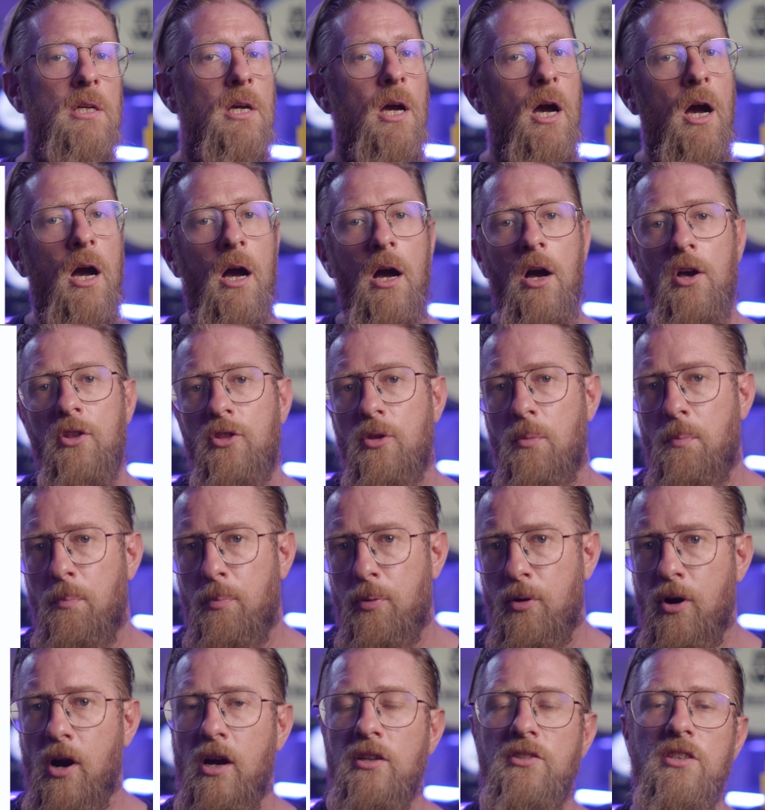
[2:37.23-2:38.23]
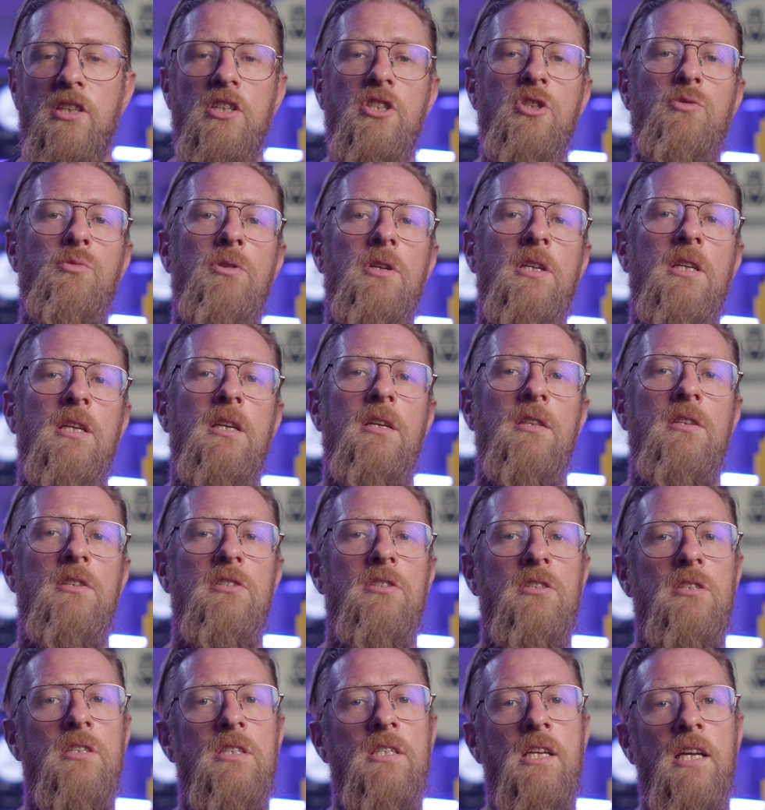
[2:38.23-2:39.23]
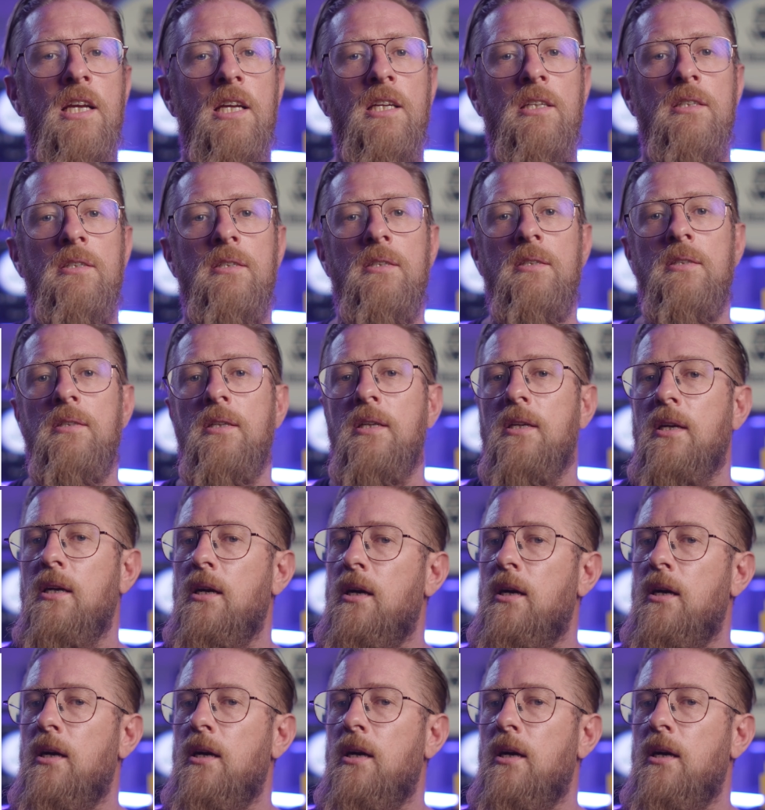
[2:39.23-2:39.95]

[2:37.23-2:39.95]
the process running in this container,